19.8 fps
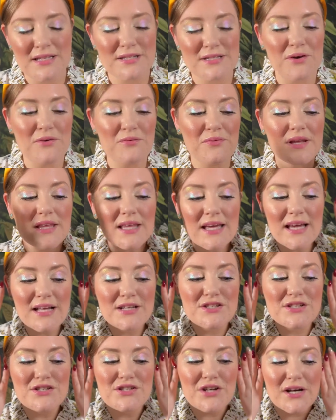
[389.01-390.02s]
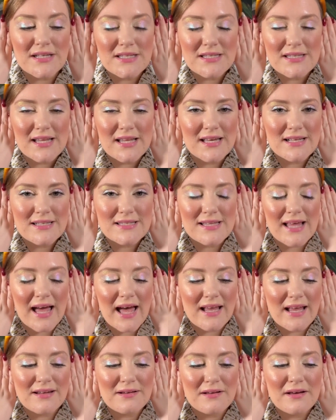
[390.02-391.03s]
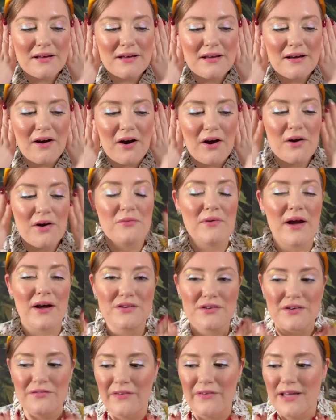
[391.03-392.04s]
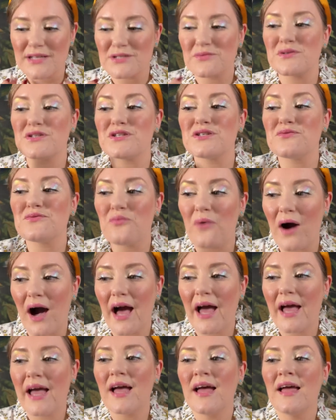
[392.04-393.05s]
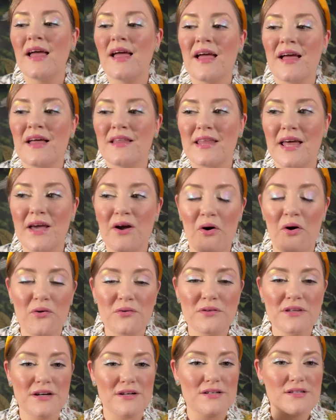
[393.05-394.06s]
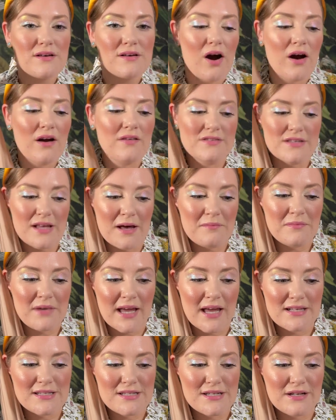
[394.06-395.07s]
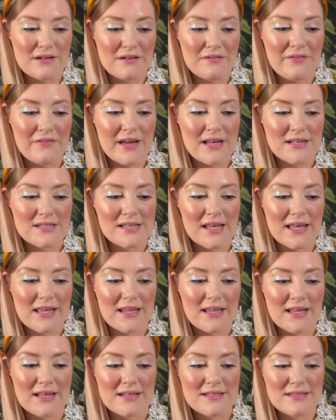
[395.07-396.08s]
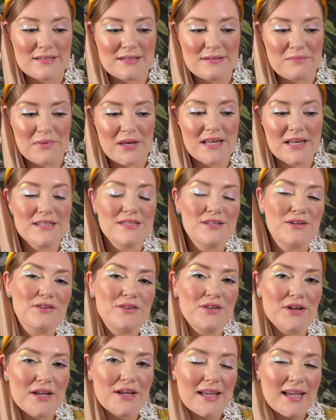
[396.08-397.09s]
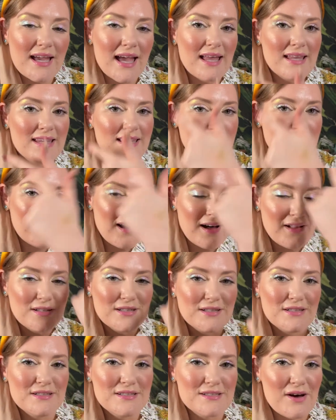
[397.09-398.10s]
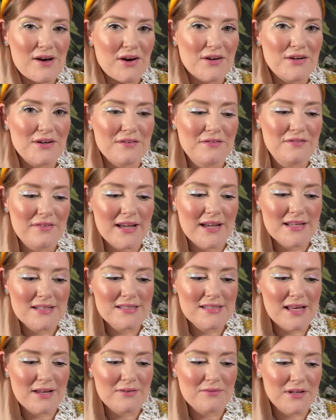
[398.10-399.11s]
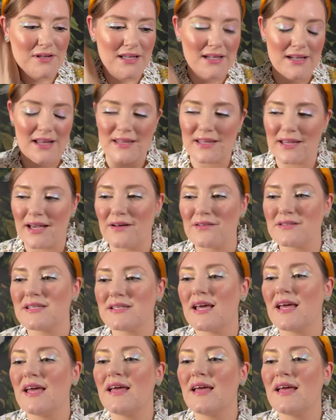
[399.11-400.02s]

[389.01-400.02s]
So, really, it's just things that are around your face, which is why they hold their scarves up next to your face like this because they're looking at the colors on your face and really nothing else.